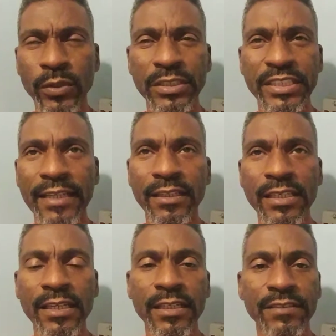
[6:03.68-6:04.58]
Jet Li
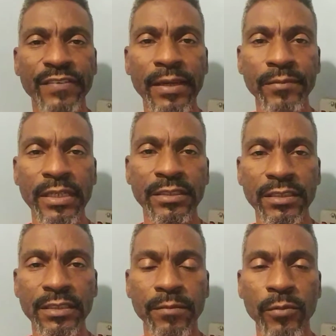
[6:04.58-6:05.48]
and his family had
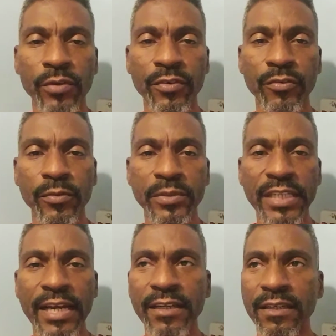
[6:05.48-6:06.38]
just come over from
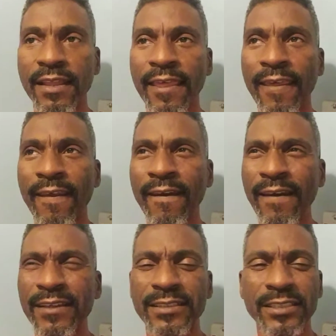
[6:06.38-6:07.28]
China
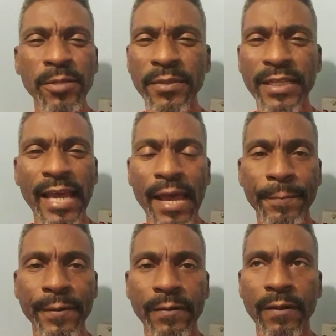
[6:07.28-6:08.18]
and something
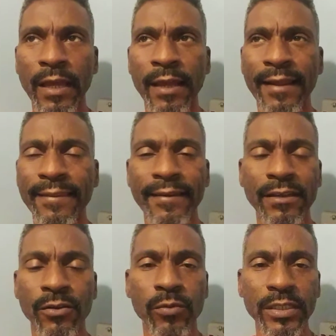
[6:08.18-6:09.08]
happened at, I think,
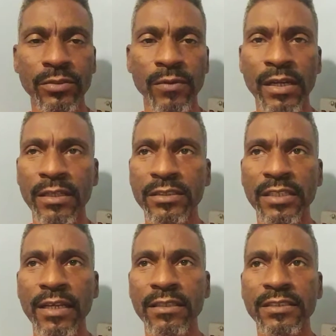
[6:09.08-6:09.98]
their restaurant in
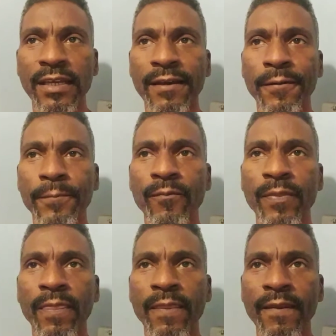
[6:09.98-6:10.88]
Chinatown.
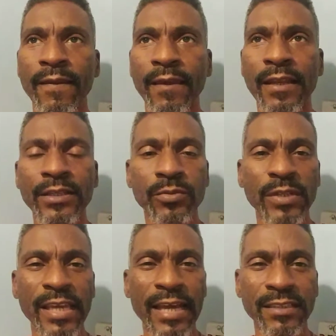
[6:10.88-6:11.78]
And that's when
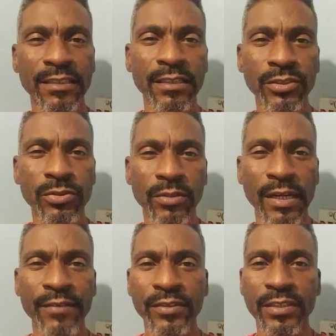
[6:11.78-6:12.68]
he had his initial
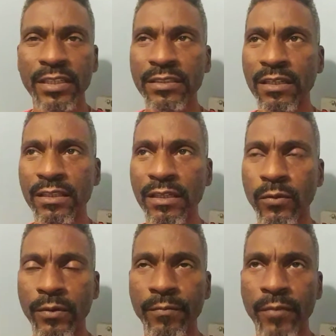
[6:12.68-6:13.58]
confrontation, I think,
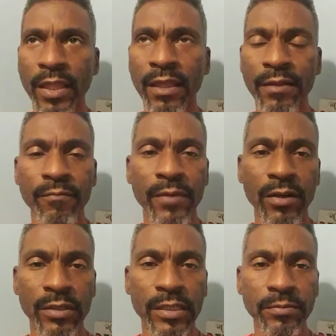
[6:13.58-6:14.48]
with
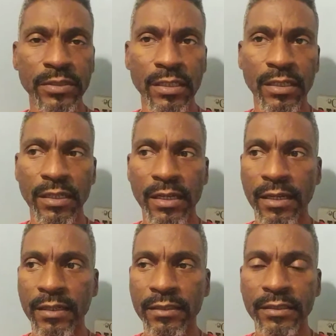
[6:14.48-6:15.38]
Mel Gibson
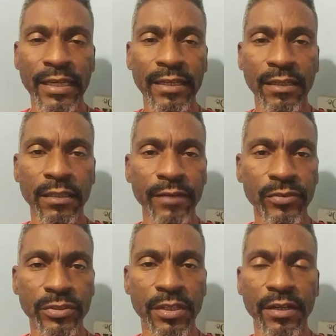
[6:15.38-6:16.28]
and Danny
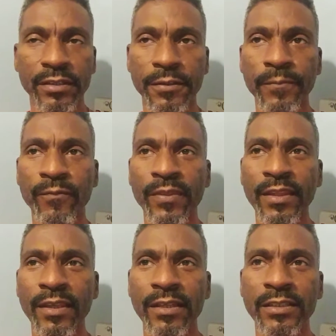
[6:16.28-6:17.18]
Glover's character.
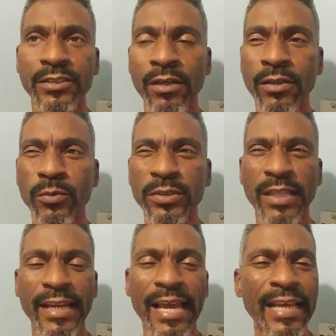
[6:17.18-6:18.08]
And his uncle was
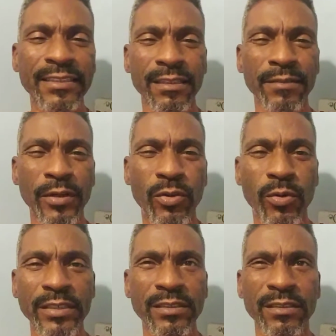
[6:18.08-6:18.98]
like asking him a
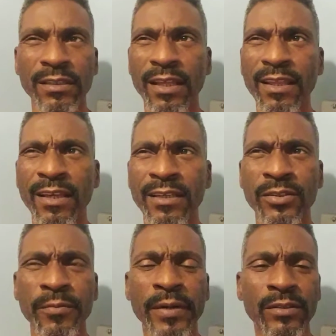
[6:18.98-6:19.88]
question as they're
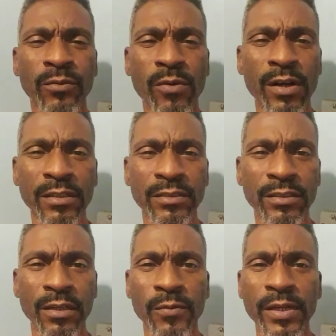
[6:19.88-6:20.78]
about to walk into
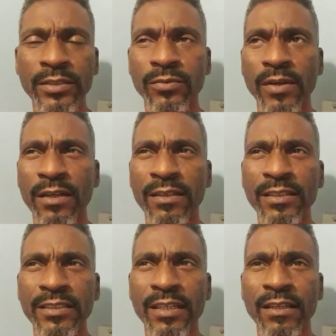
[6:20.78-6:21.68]
their restaurant. And he
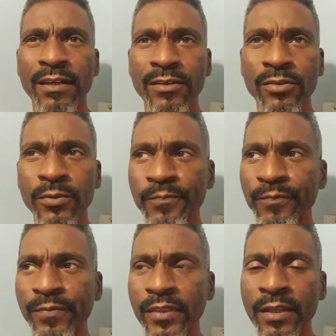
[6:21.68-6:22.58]
said, "Uncle,
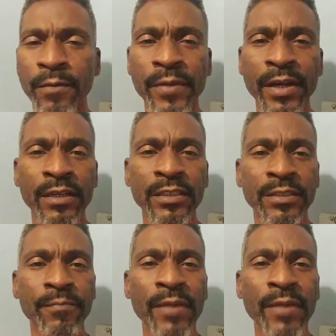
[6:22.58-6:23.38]
America is a